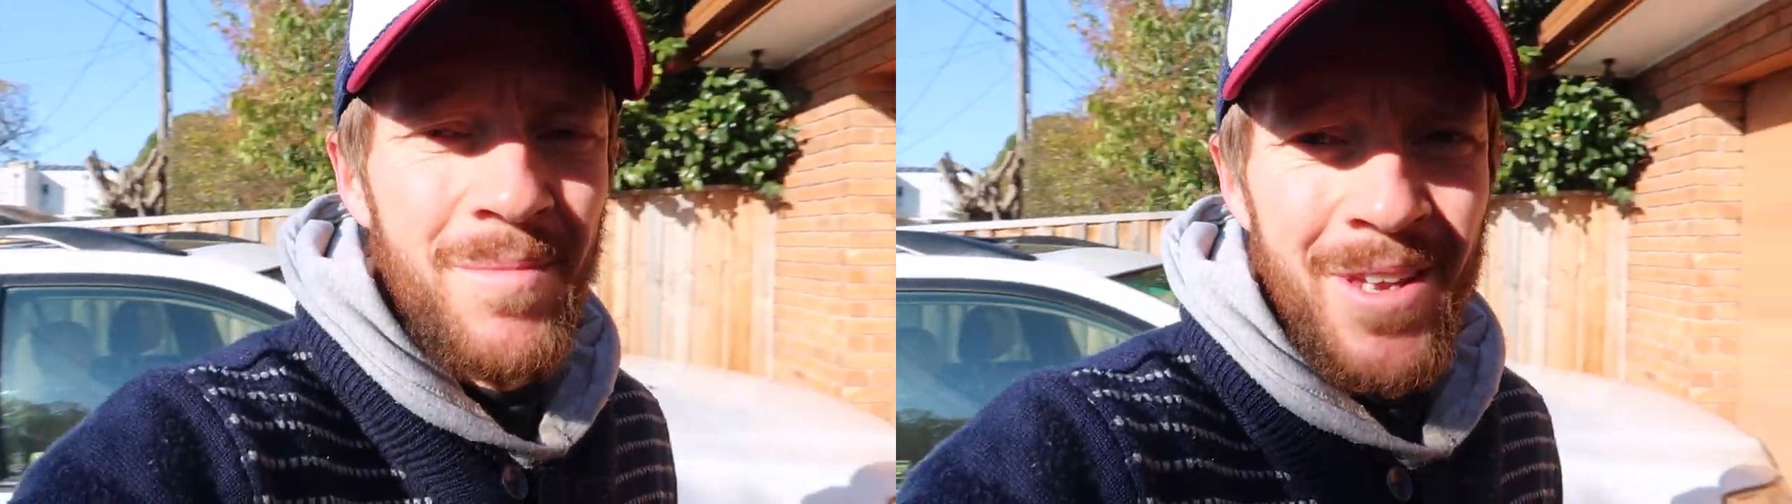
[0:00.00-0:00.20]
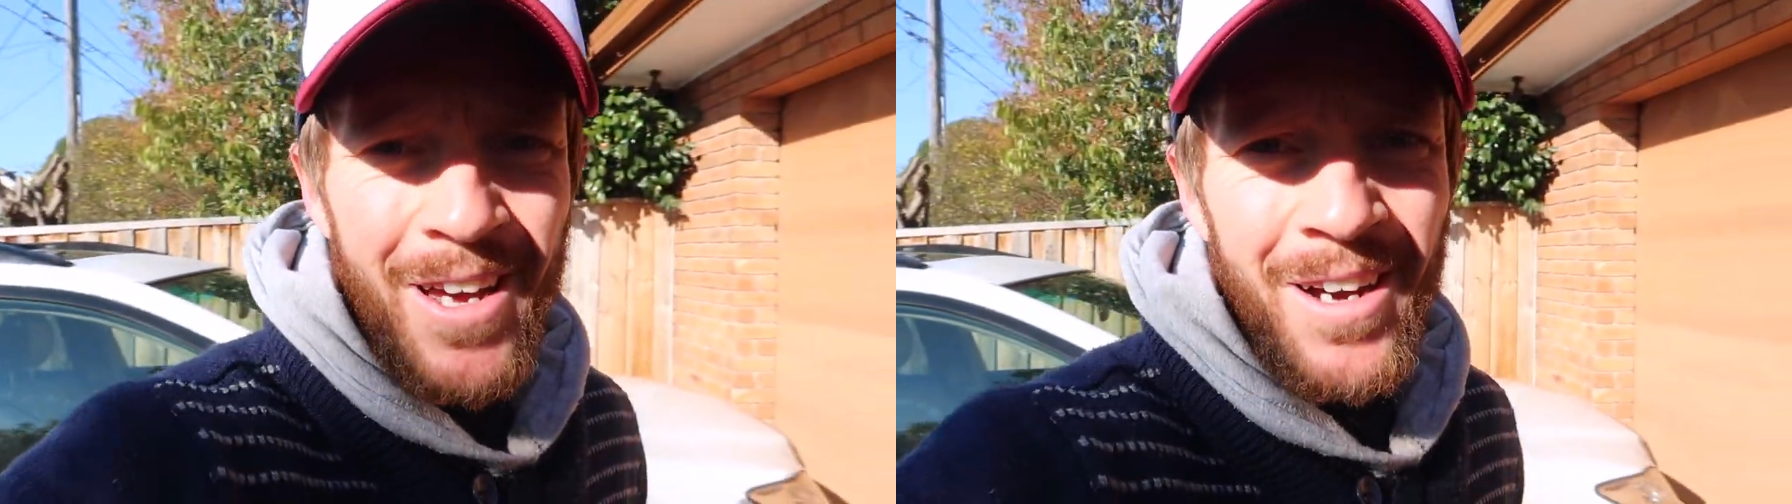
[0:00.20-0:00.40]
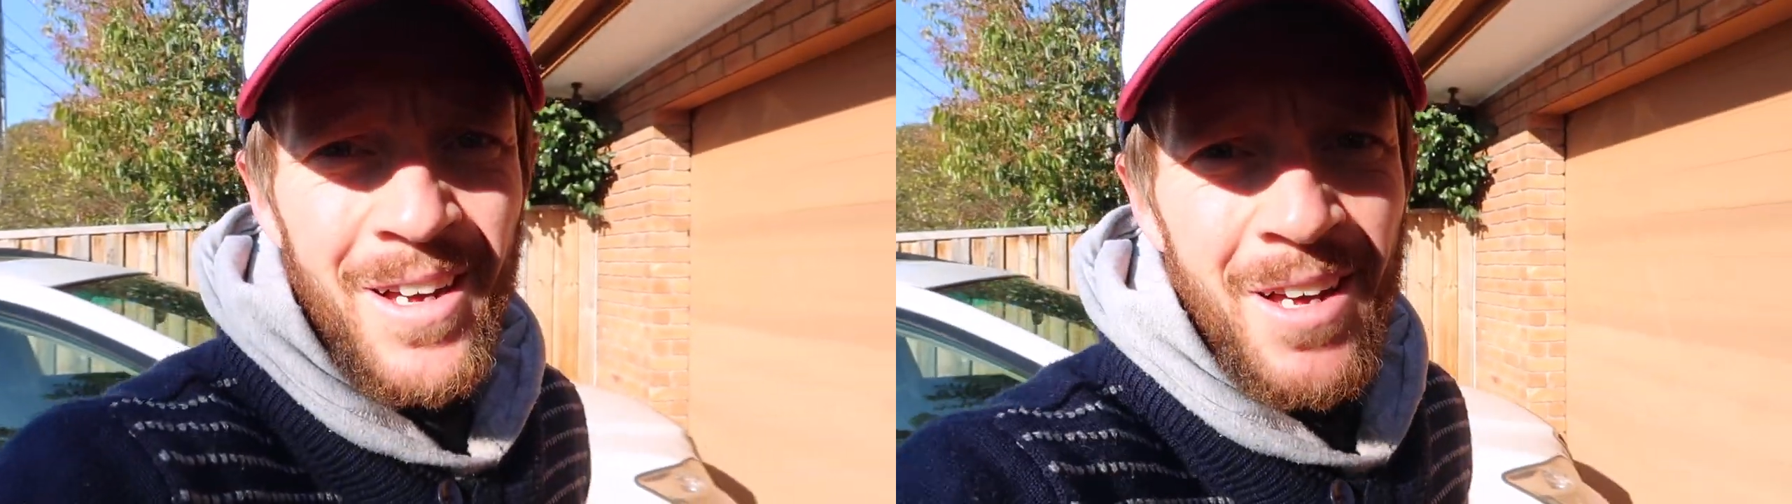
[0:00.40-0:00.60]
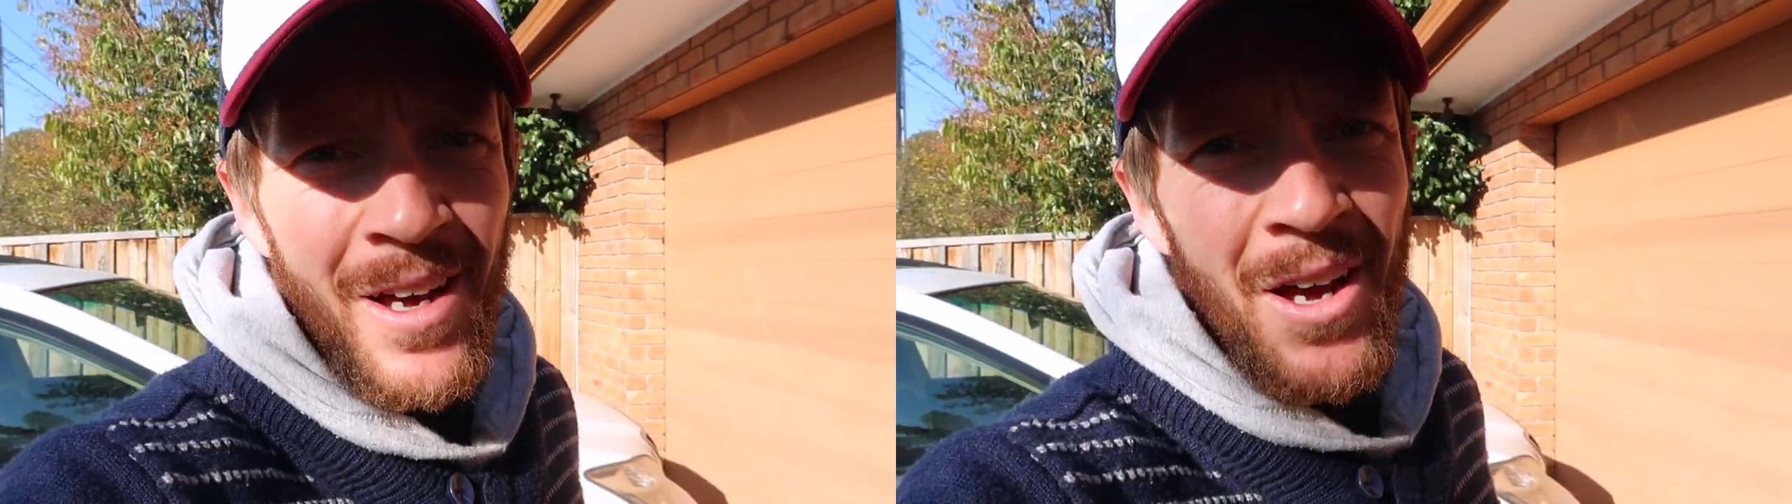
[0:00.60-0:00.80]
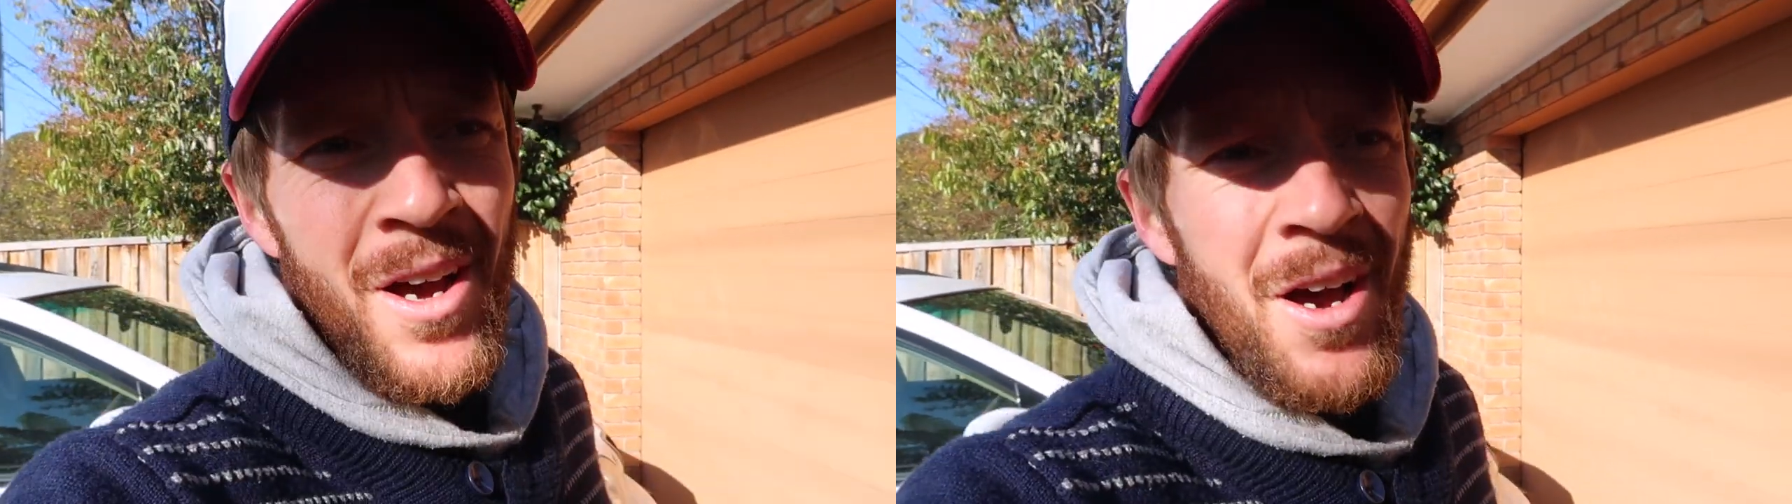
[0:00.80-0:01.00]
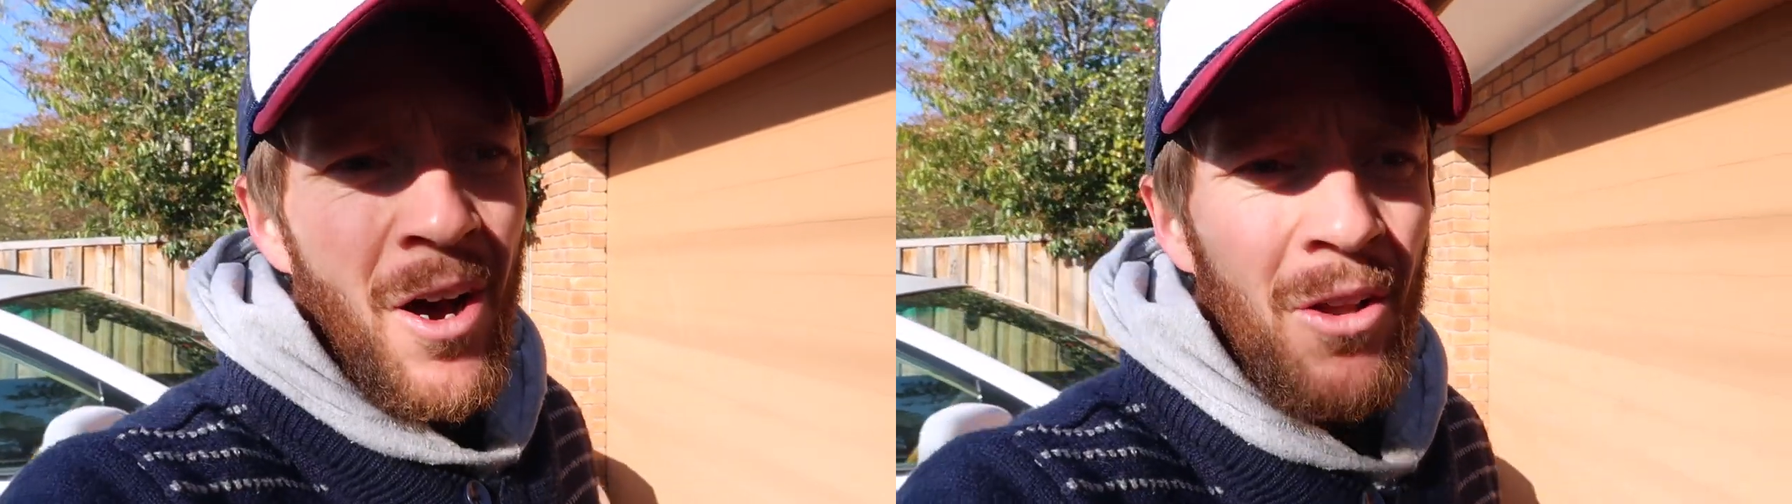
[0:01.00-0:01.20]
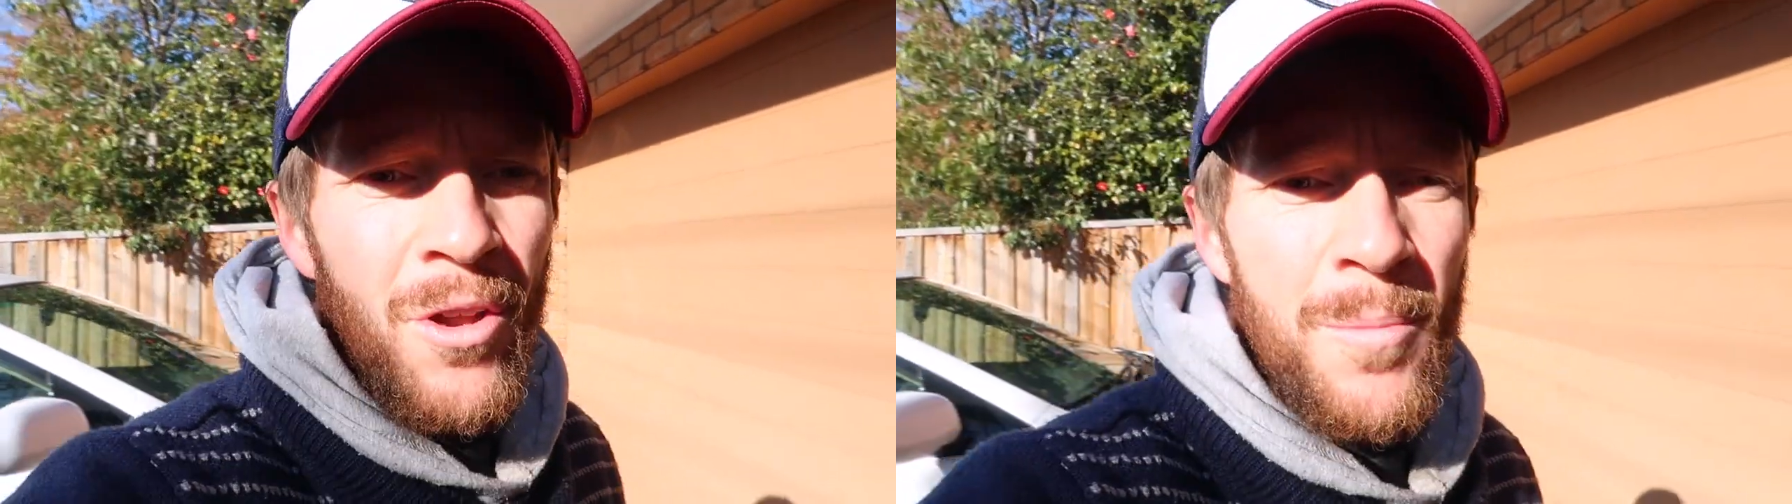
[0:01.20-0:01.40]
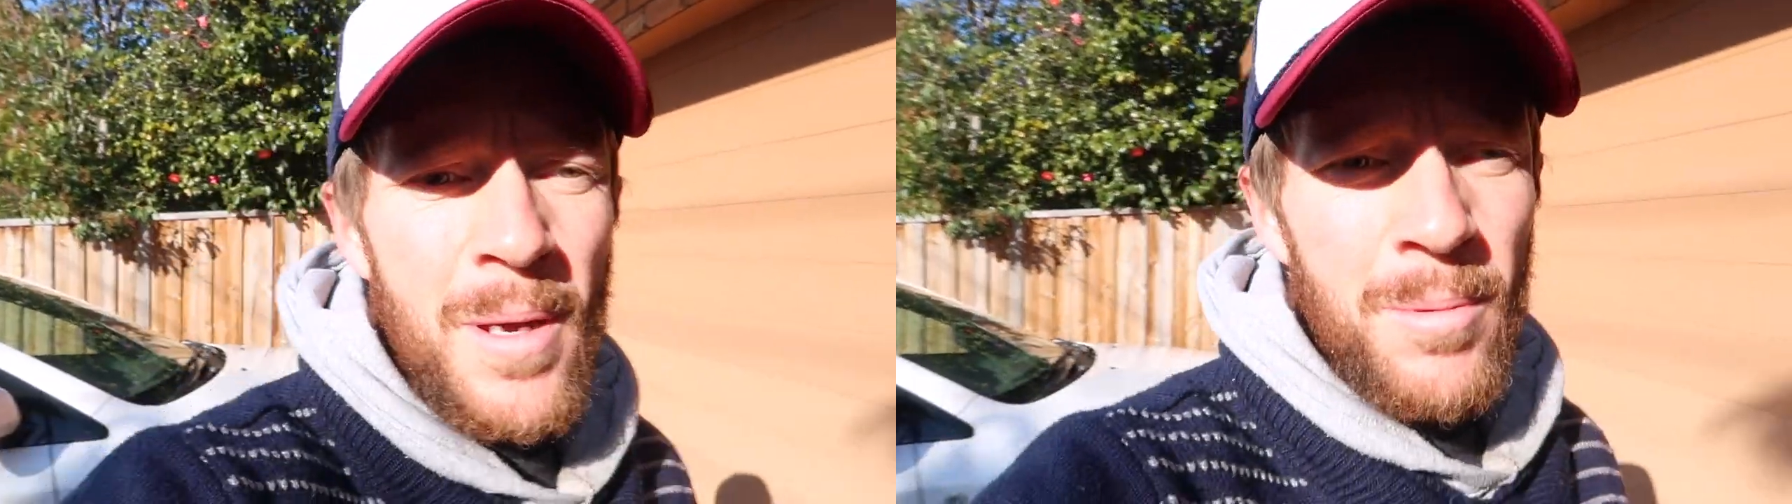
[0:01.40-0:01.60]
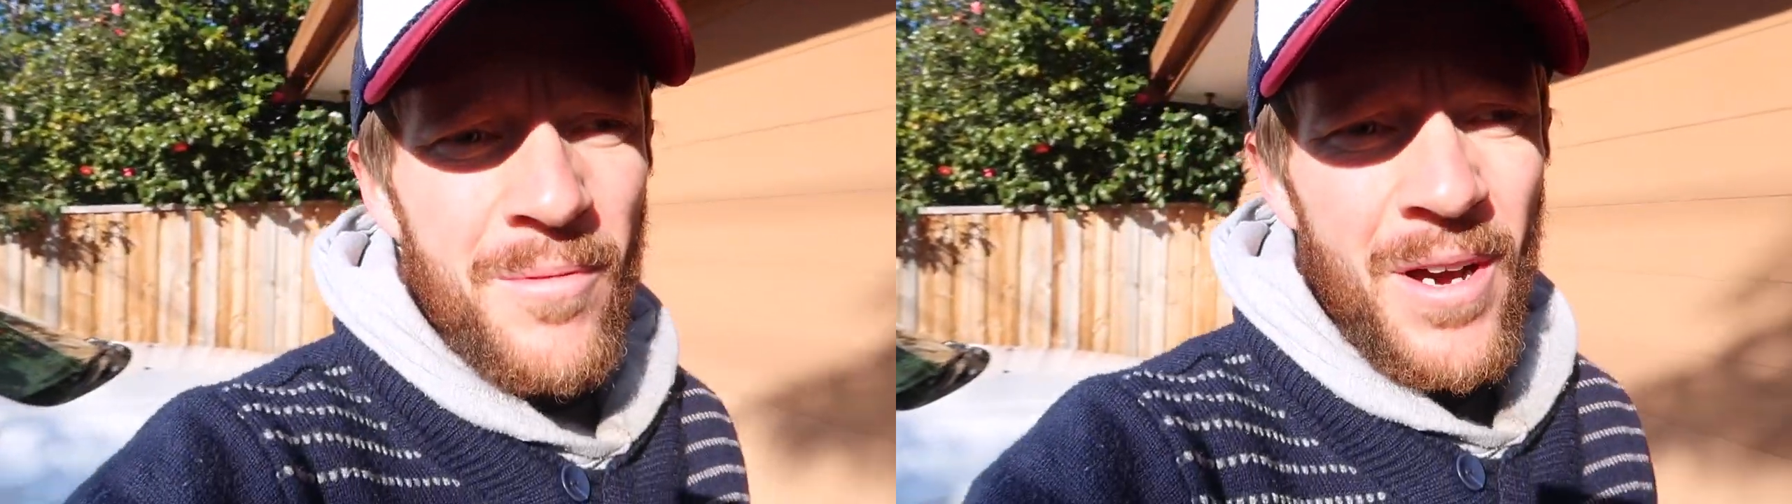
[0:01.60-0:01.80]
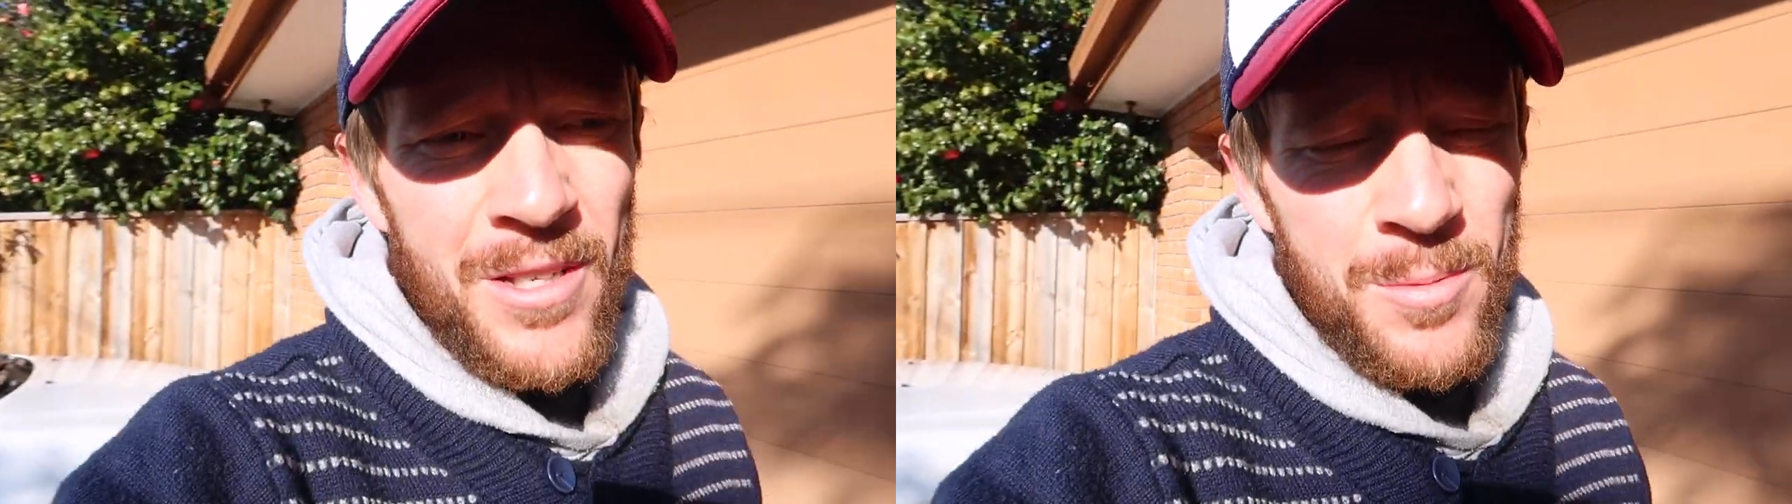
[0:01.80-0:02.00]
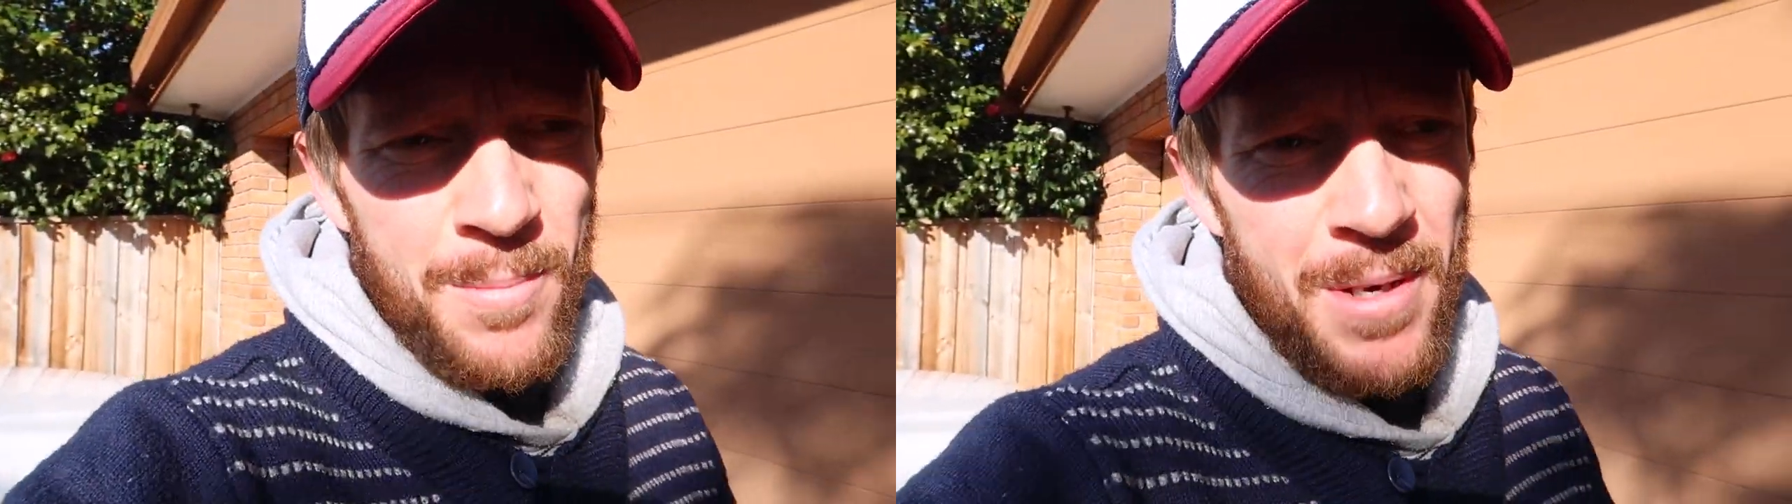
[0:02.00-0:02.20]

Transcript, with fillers: Now, a lot of people have asked me,